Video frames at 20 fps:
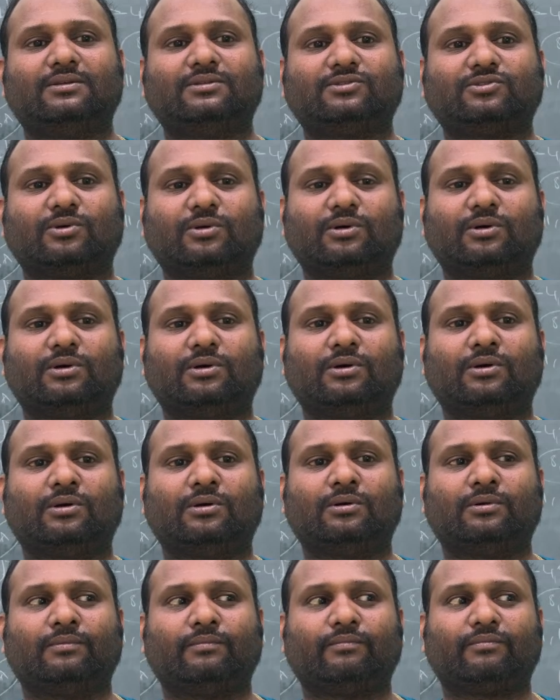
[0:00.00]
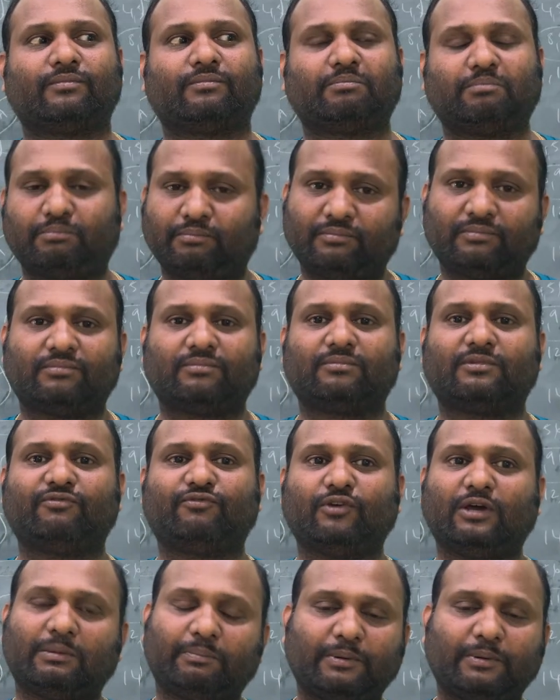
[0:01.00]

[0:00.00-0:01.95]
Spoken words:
So if you are